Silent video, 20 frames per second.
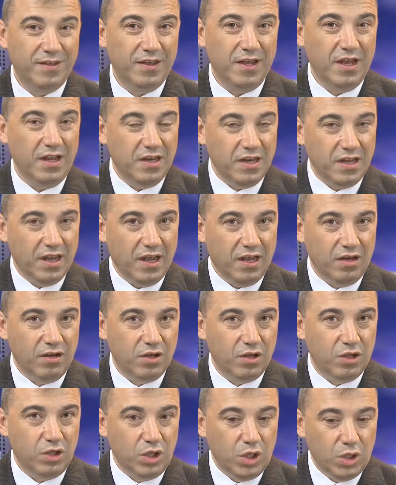In the
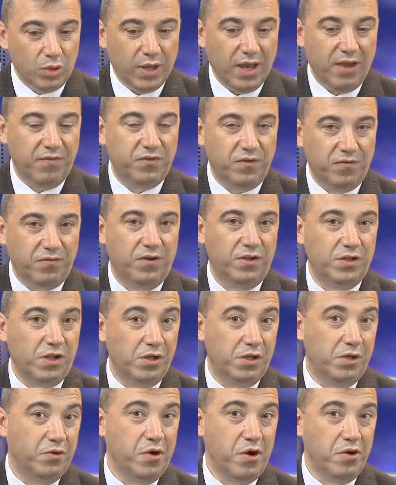end, you have to follow your